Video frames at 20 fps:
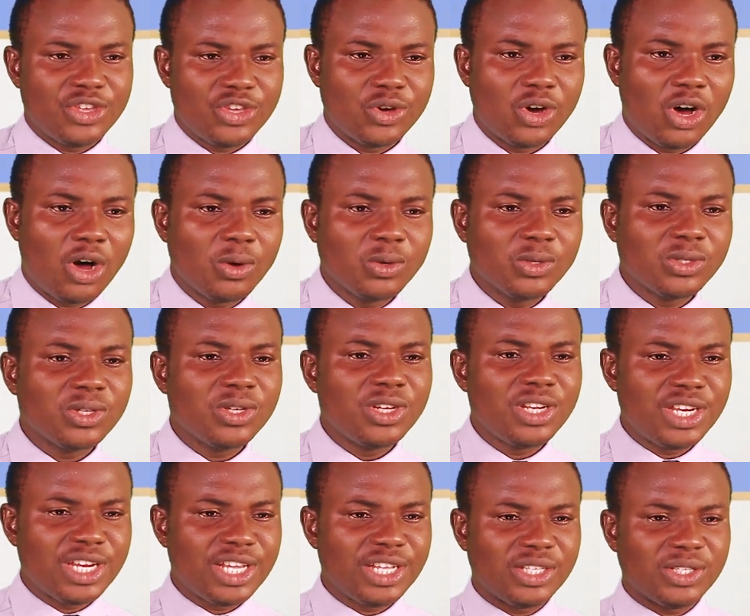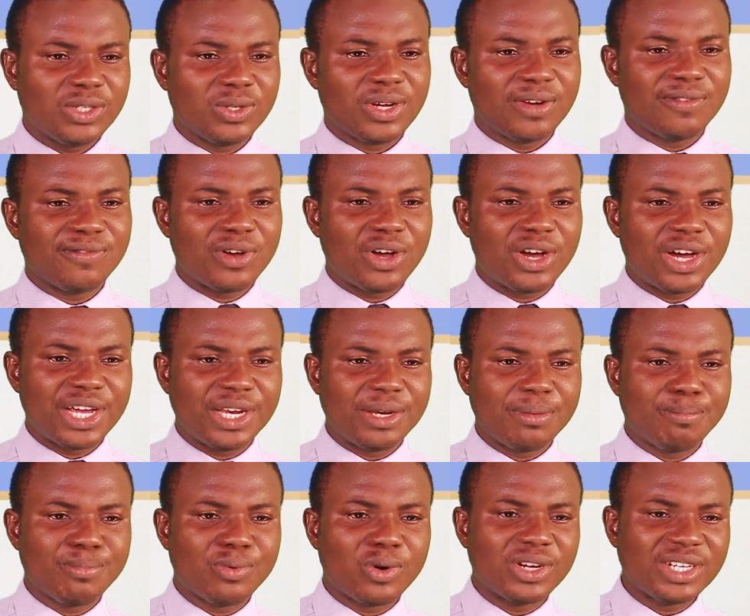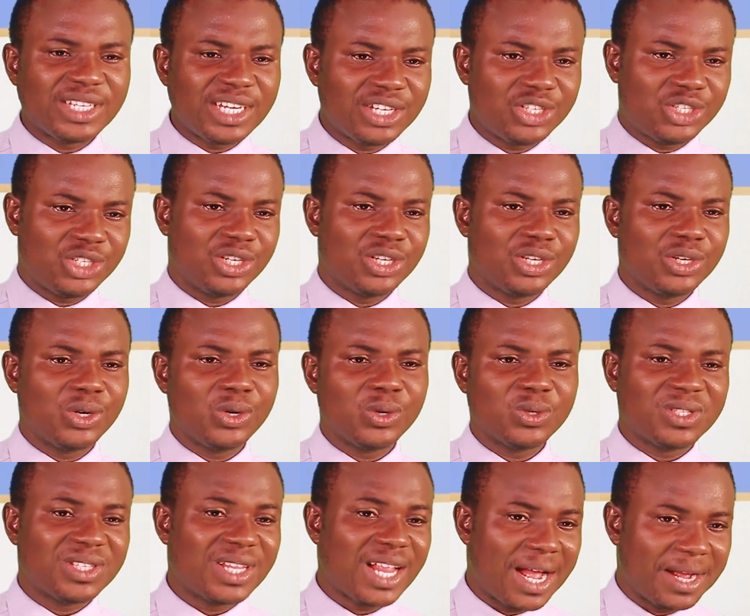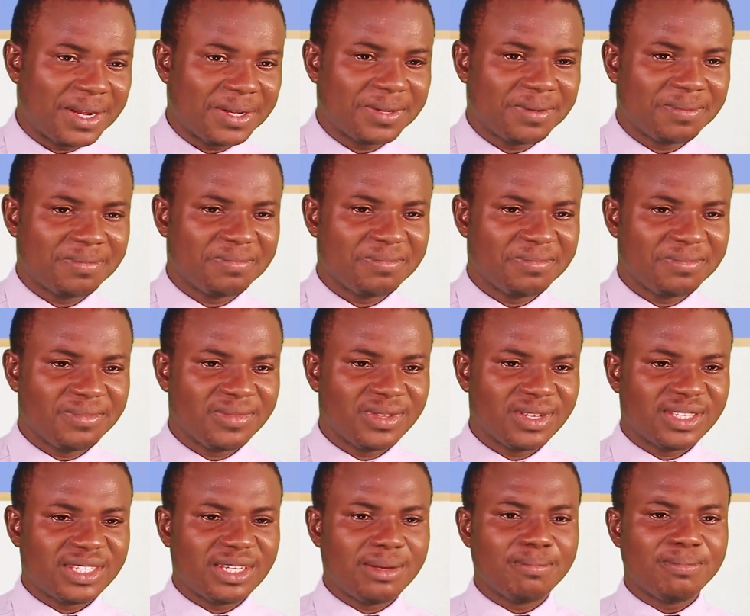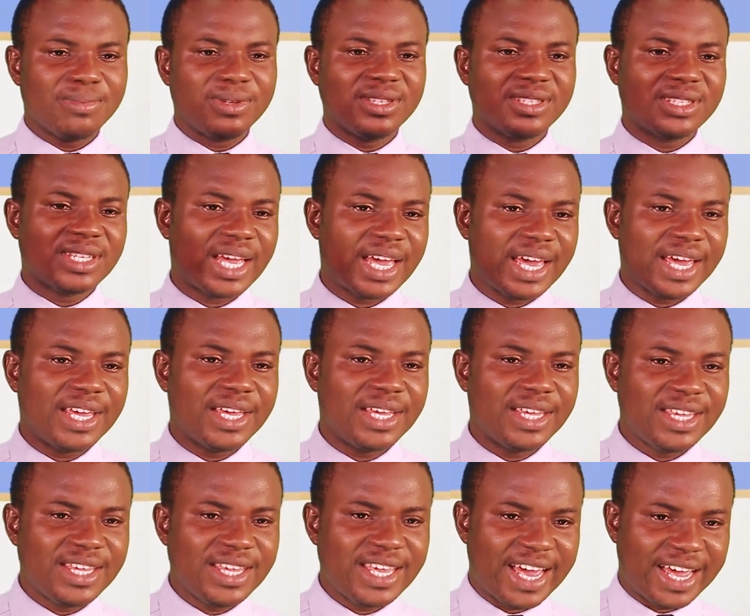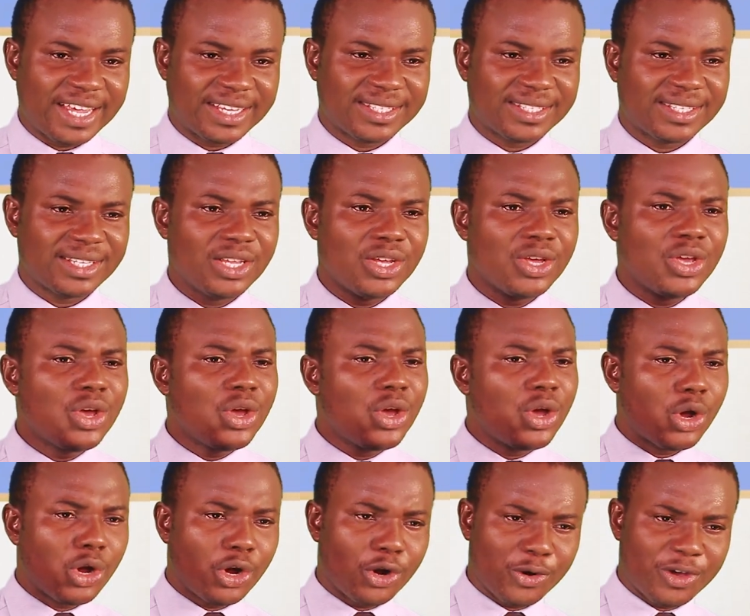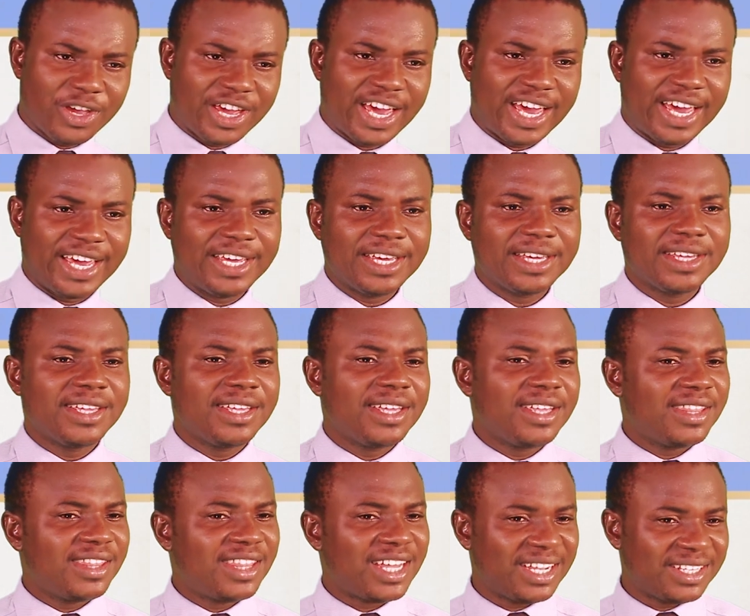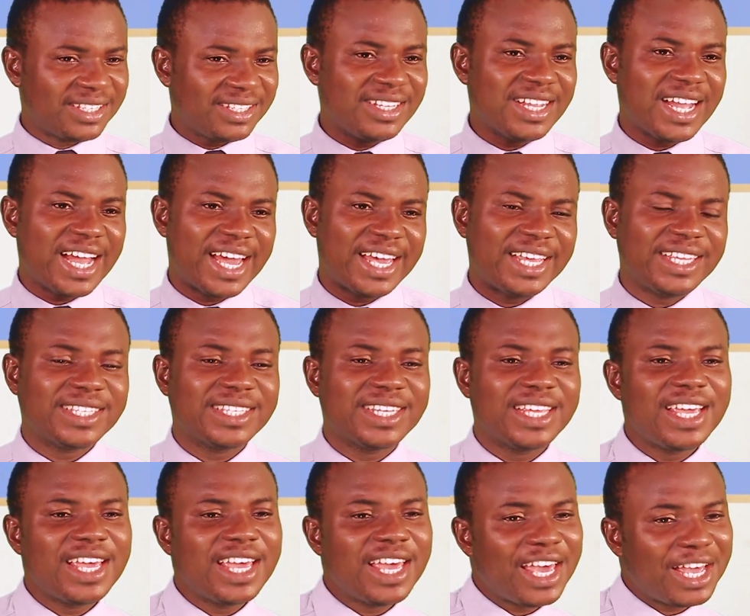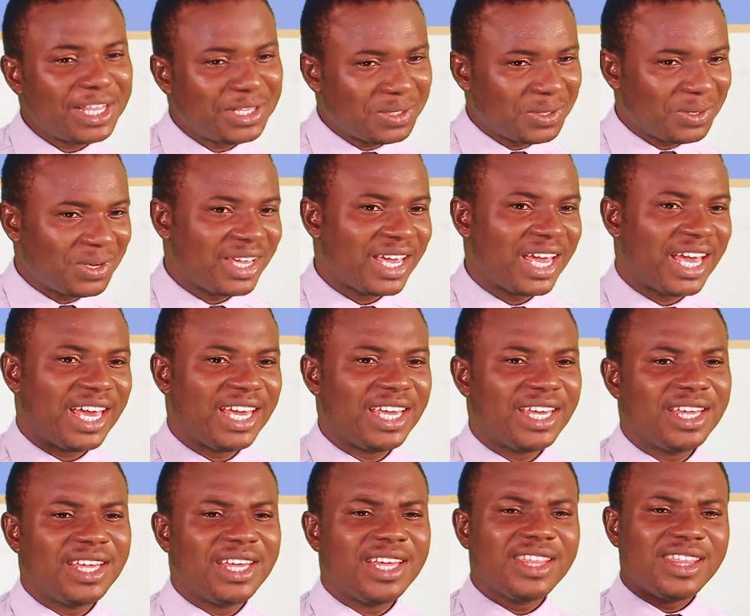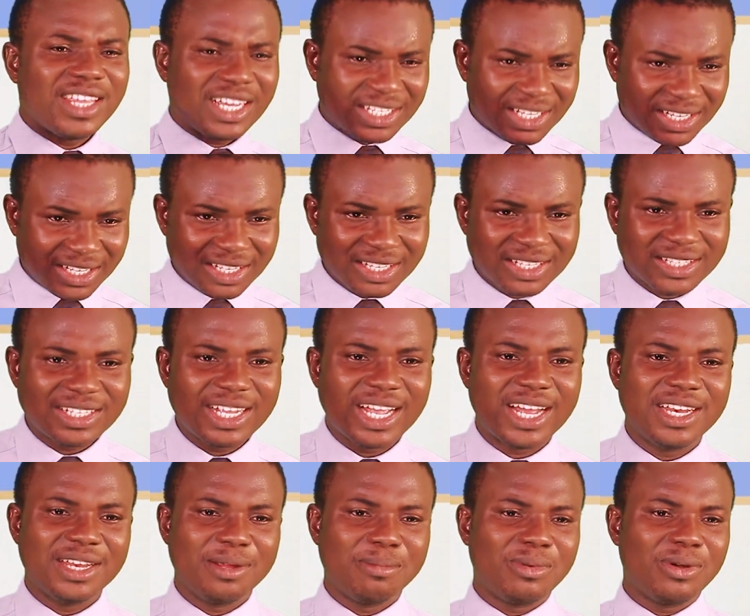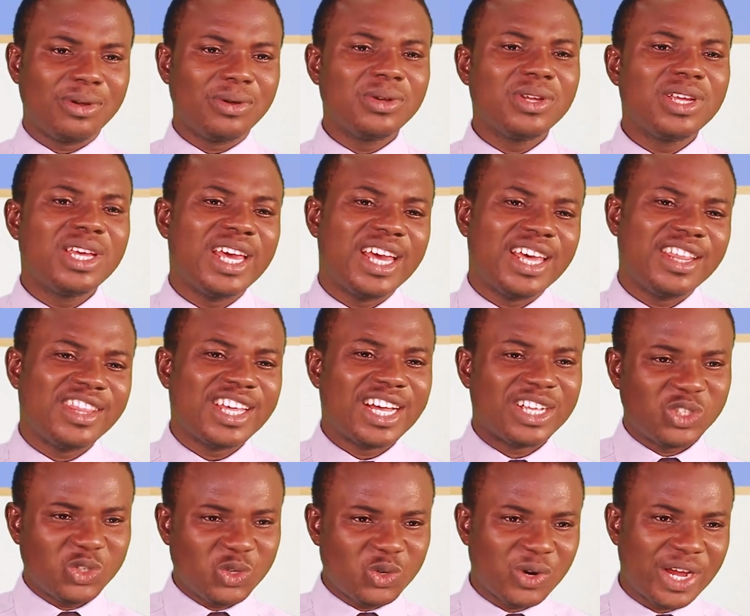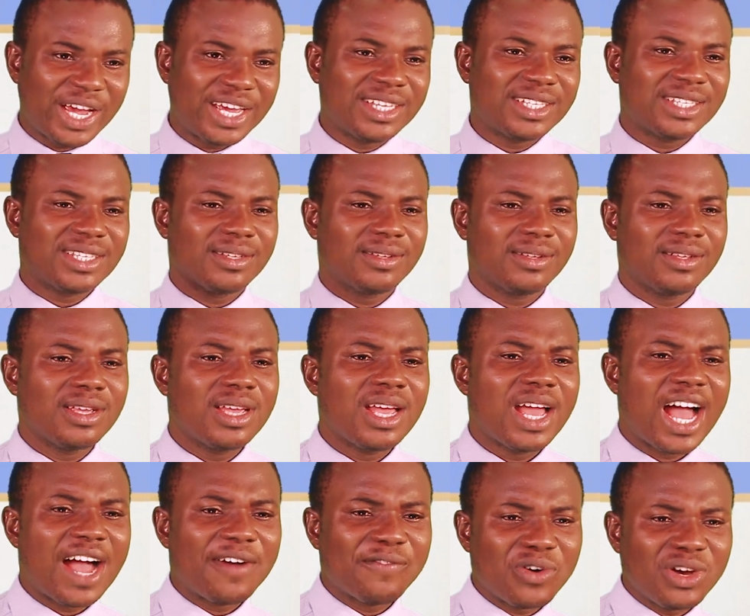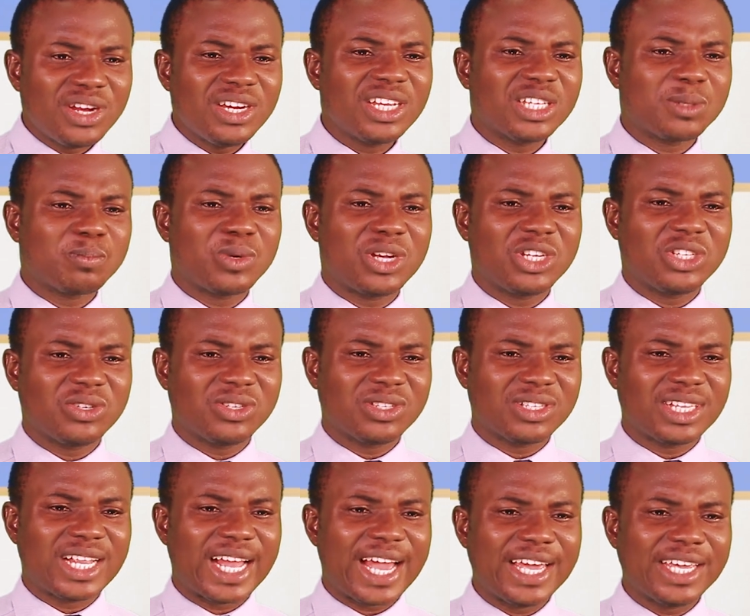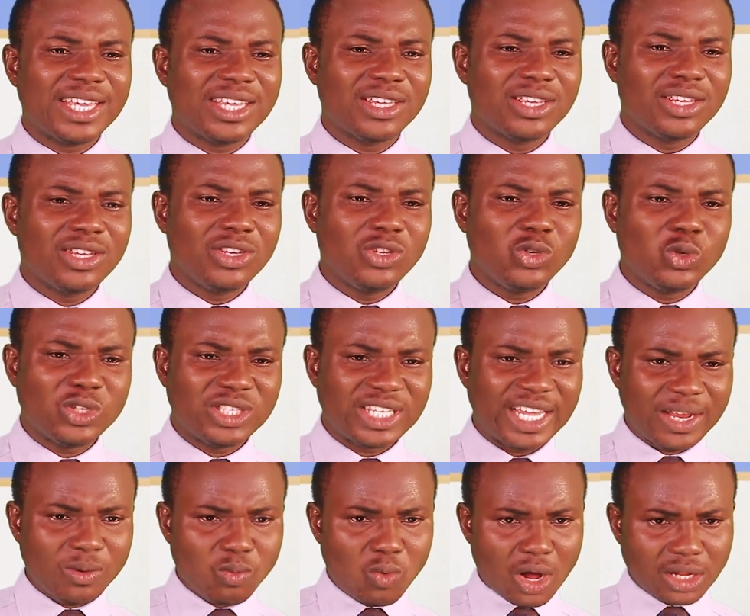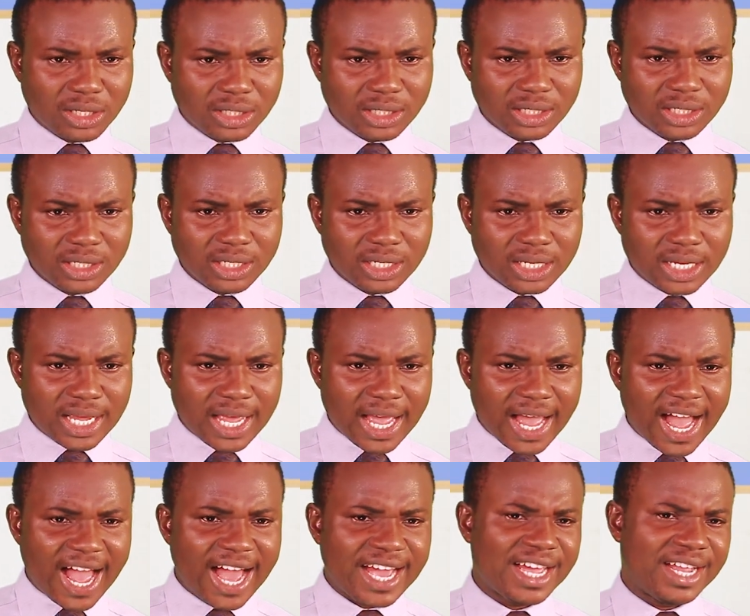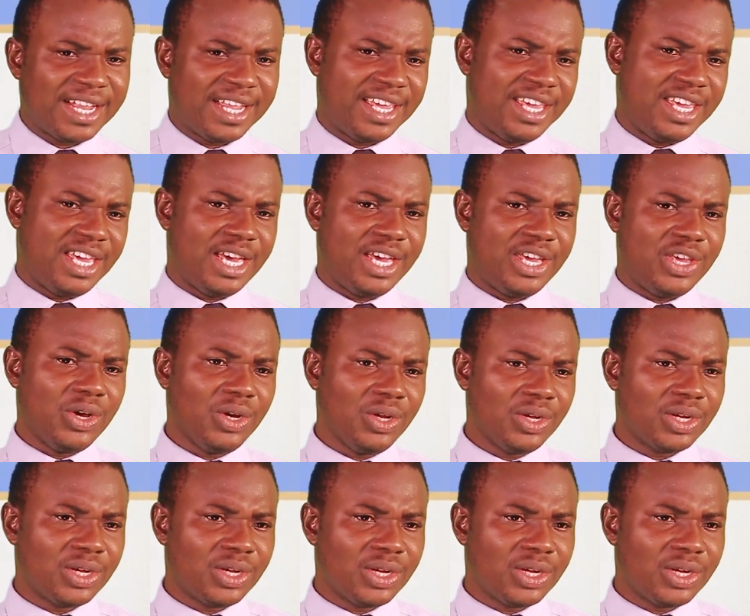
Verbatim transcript: You also need to avoid poor diction or slang. Simply say yes, okay, that's nice, it's okay, that's understandable, and that's great. Avoid expressions like, you said what? I can hear you.